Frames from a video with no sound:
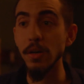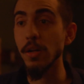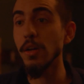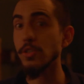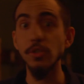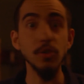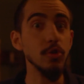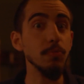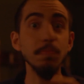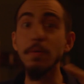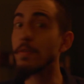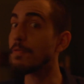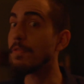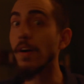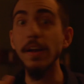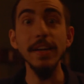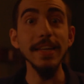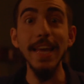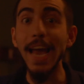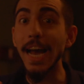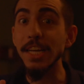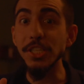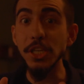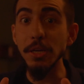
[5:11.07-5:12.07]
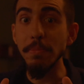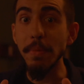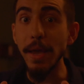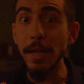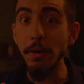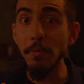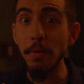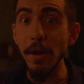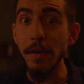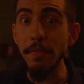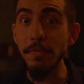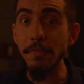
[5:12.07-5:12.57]
Super fun, catchy
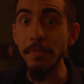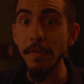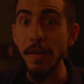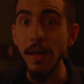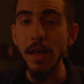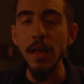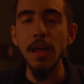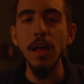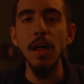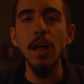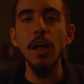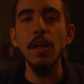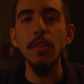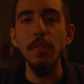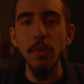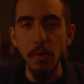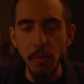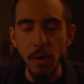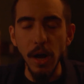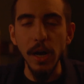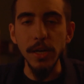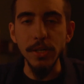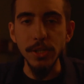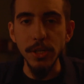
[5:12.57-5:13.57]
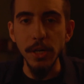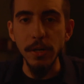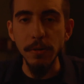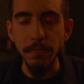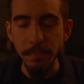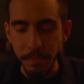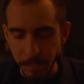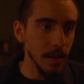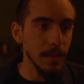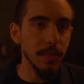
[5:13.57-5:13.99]
main riff, The Rock Show.